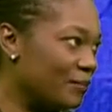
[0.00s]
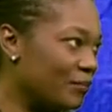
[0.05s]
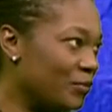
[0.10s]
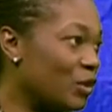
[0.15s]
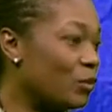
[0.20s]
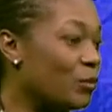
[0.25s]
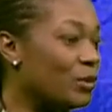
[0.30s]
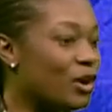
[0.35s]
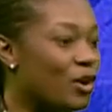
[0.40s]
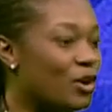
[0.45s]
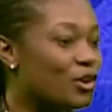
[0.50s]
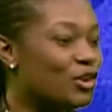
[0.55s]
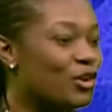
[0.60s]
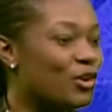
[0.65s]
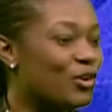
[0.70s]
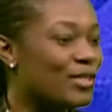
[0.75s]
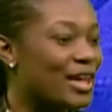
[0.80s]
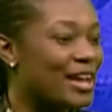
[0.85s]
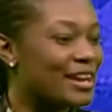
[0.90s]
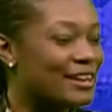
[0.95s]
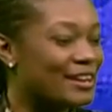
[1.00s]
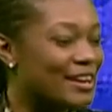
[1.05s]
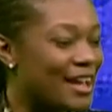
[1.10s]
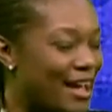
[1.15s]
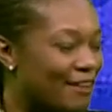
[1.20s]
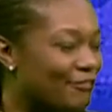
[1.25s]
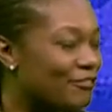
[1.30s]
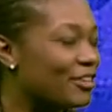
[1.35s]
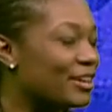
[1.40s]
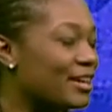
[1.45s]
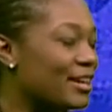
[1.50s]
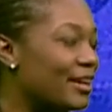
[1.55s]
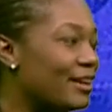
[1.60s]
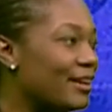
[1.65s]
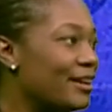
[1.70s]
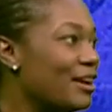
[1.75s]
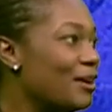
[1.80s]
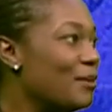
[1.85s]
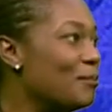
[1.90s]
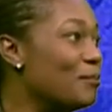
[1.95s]
We all know that in
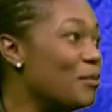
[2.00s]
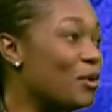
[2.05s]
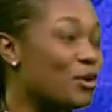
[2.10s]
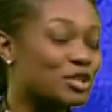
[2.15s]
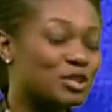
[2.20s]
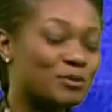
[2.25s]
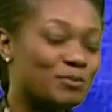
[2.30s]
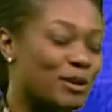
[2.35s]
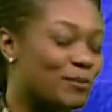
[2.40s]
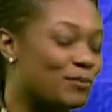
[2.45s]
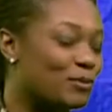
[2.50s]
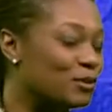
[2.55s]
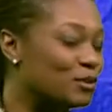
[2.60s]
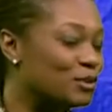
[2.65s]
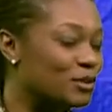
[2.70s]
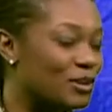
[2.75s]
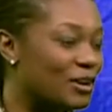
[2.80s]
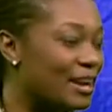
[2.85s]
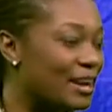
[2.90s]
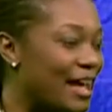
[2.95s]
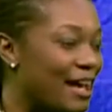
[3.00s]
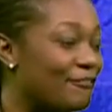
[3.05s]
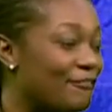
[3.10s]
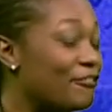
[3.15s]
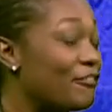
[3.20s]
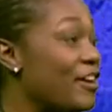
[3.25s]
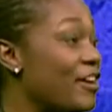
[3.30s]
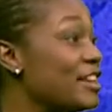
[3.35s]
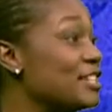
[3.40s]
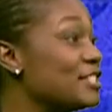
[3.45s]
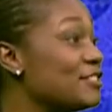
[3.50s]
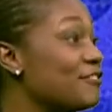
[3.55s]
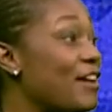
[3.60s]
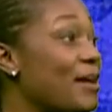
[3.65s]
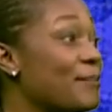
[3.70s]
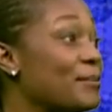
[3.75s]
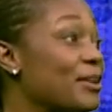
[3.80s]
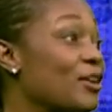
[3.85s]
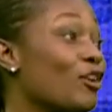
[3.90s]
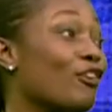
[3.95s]
Africa, most people do not have friends, family, or